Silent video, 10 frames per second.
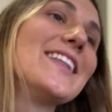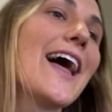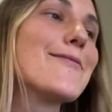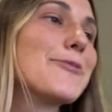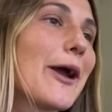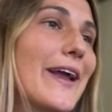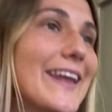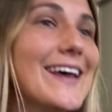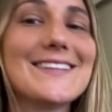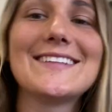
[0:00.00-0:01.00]

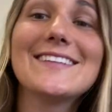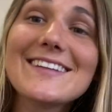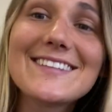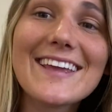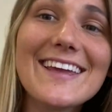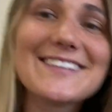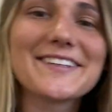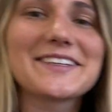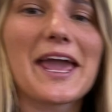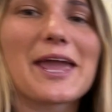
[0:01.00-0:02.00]
librarian assistant
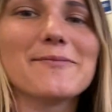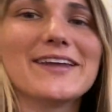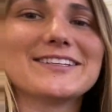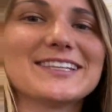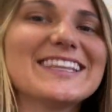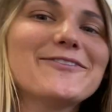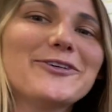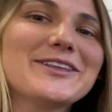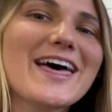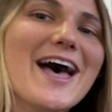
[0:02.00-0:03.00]
just came and
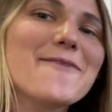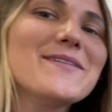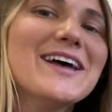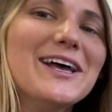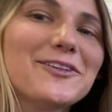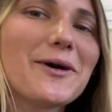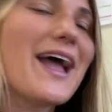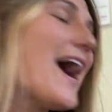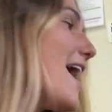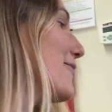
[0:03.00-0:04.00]
delivered them. So
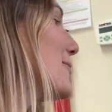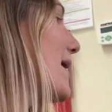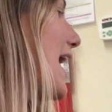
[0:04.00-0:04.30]
I have my